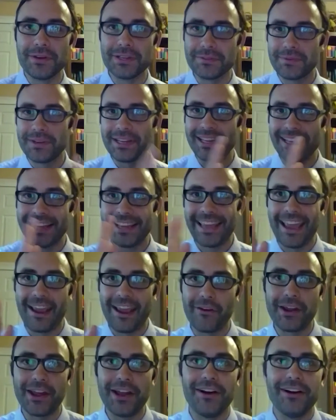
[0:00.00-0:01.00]
as we
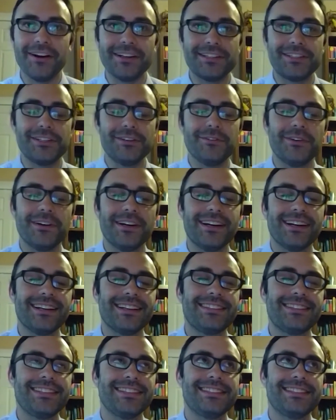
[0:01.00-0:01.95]
carry on to